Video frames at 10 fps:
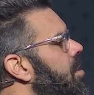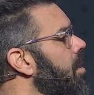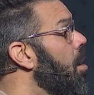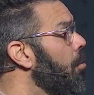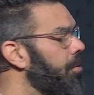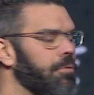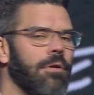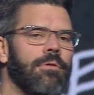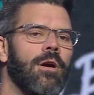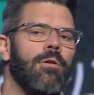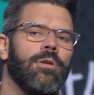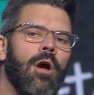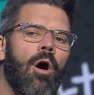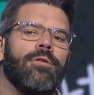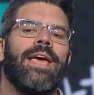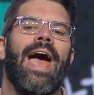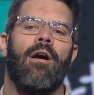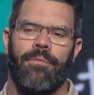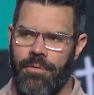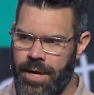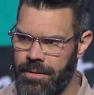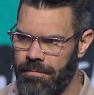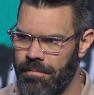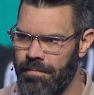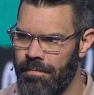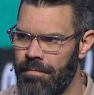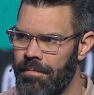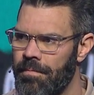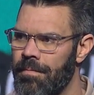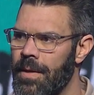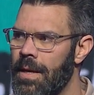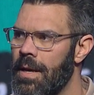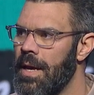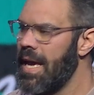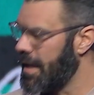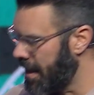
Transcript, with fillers: to go through a road called Calvary. He